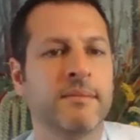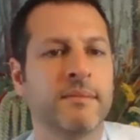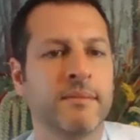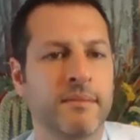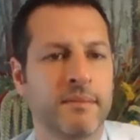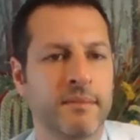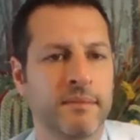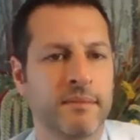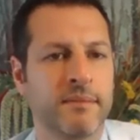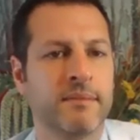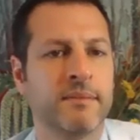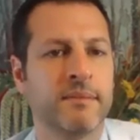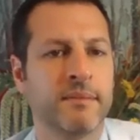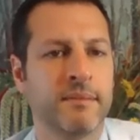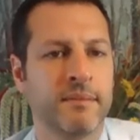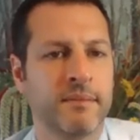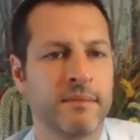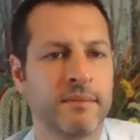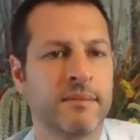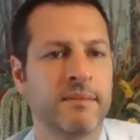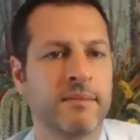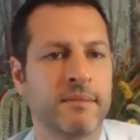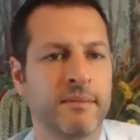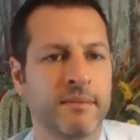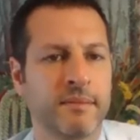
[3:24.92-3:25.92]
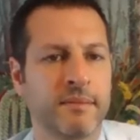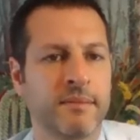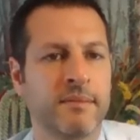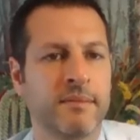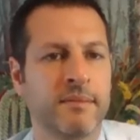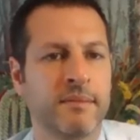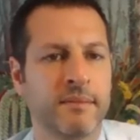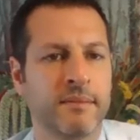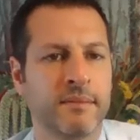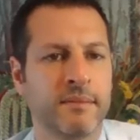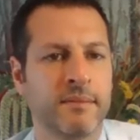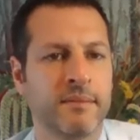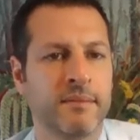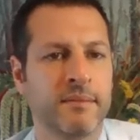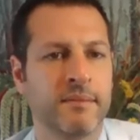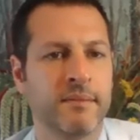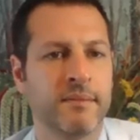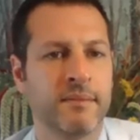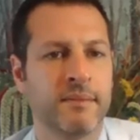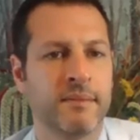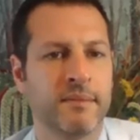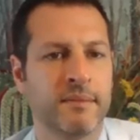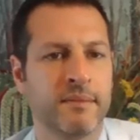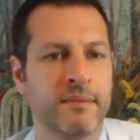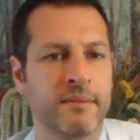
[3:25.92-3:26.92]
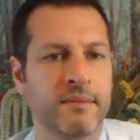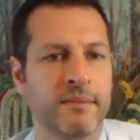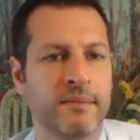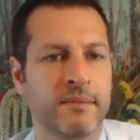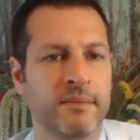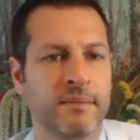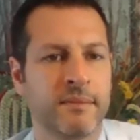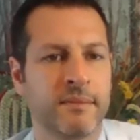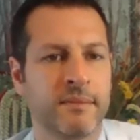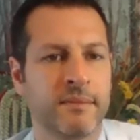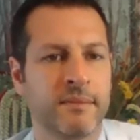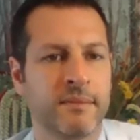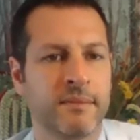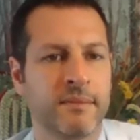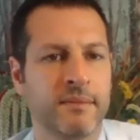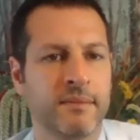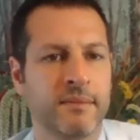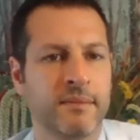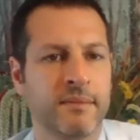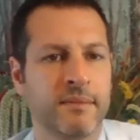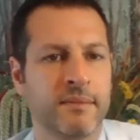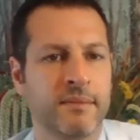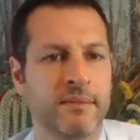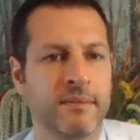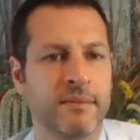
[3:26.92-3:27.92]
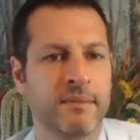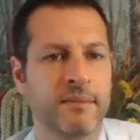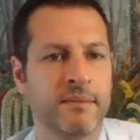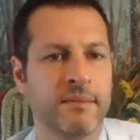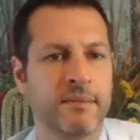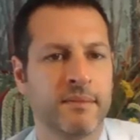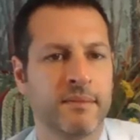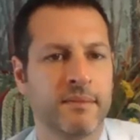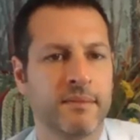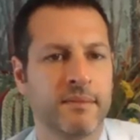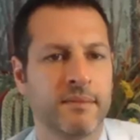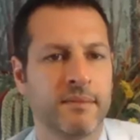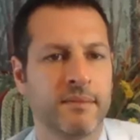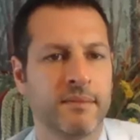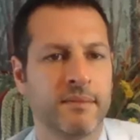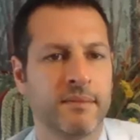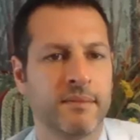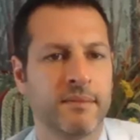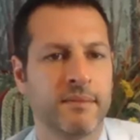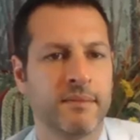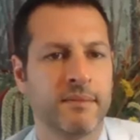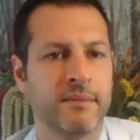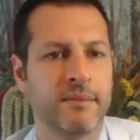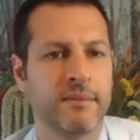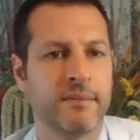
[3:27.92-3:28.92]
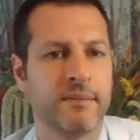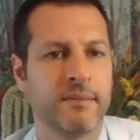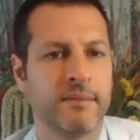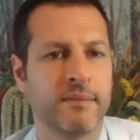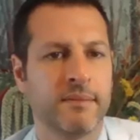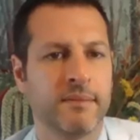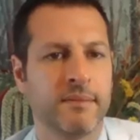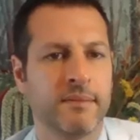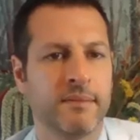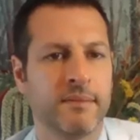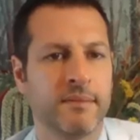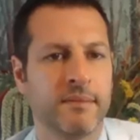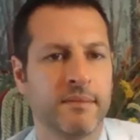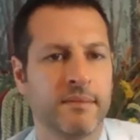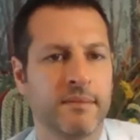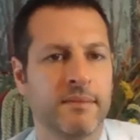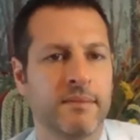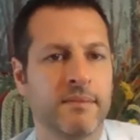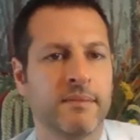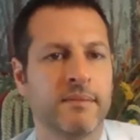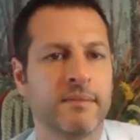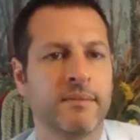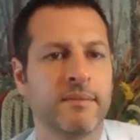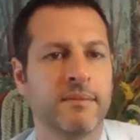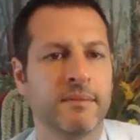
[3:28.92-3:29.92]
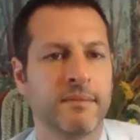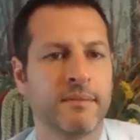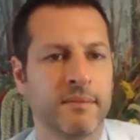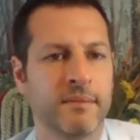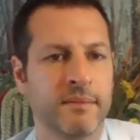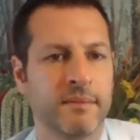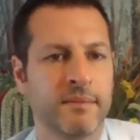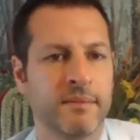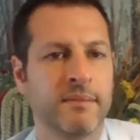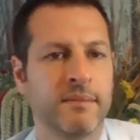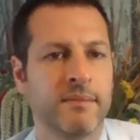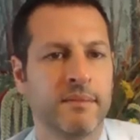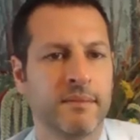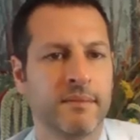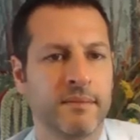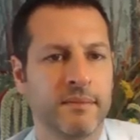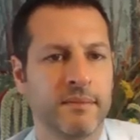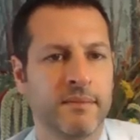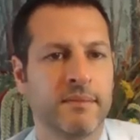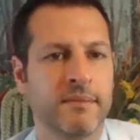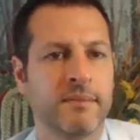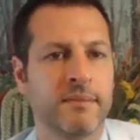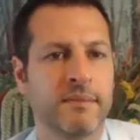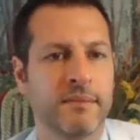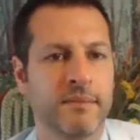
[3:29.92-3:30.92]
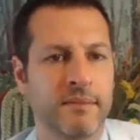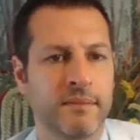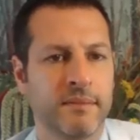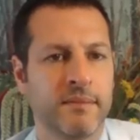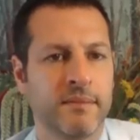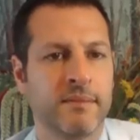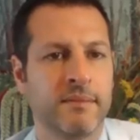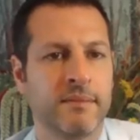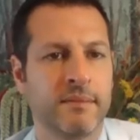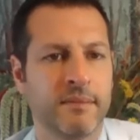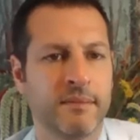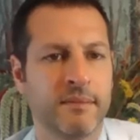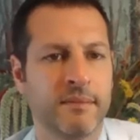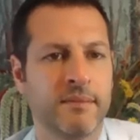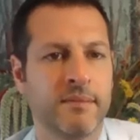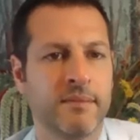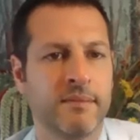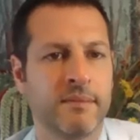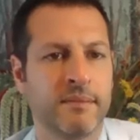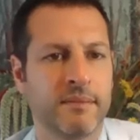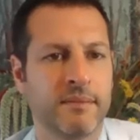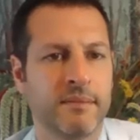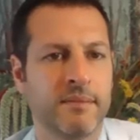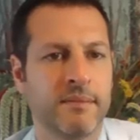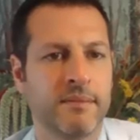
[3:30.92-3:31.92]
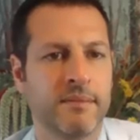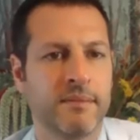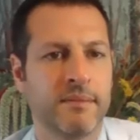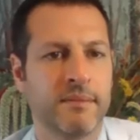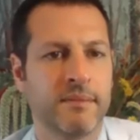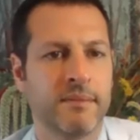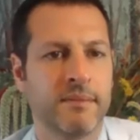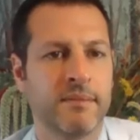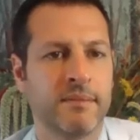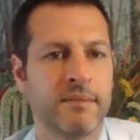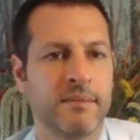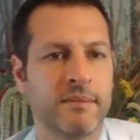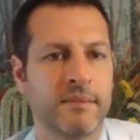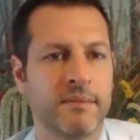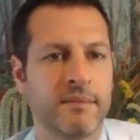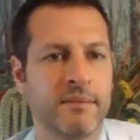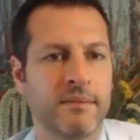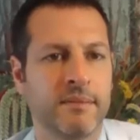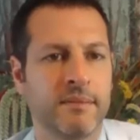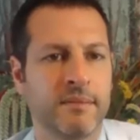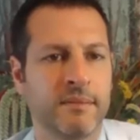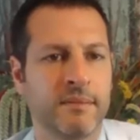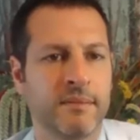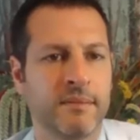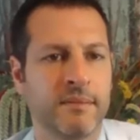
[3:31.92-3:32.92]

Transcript: This person isn't speaking.